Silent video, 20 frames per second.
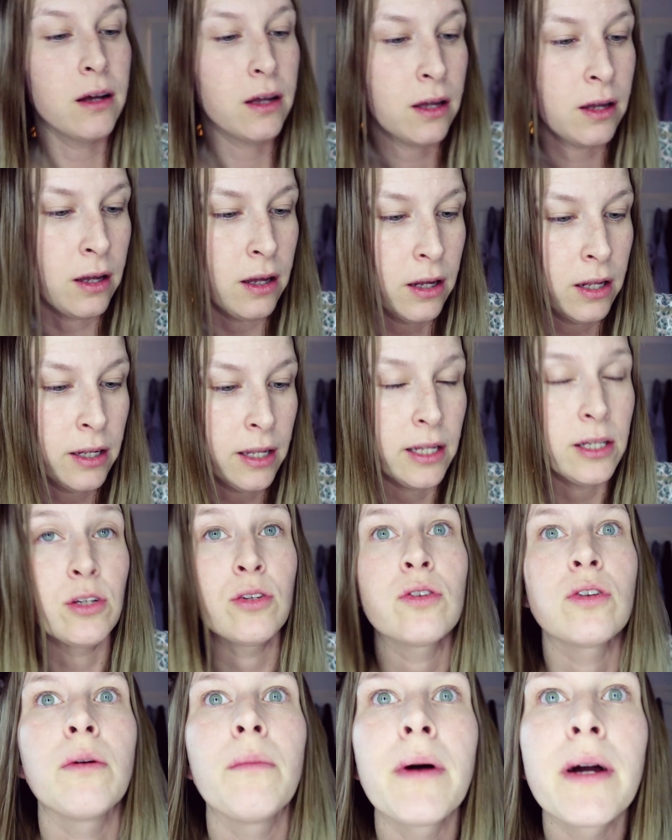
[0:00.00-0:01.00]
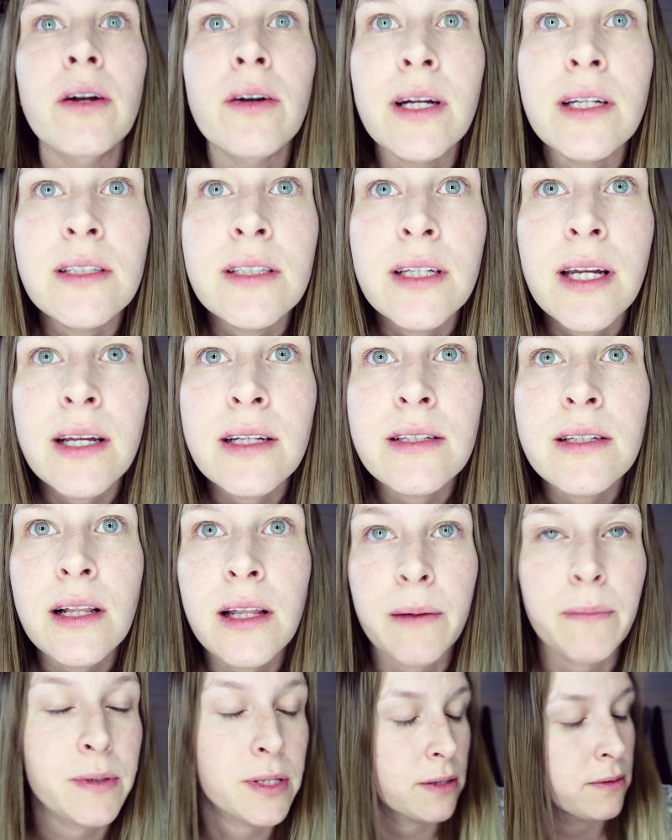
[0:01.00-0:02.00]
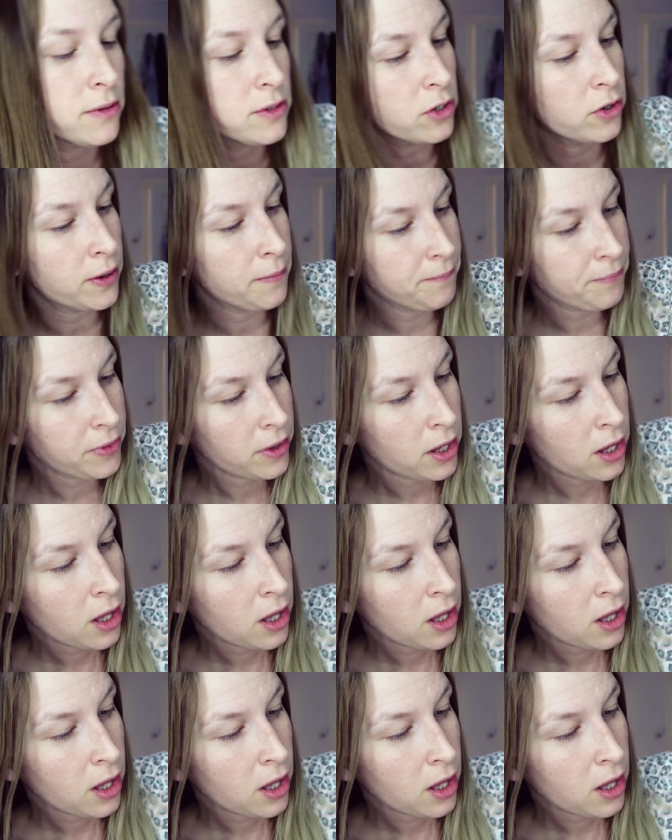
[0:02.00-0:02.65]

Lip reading: And then you saw my crusty ass lips. Sorry.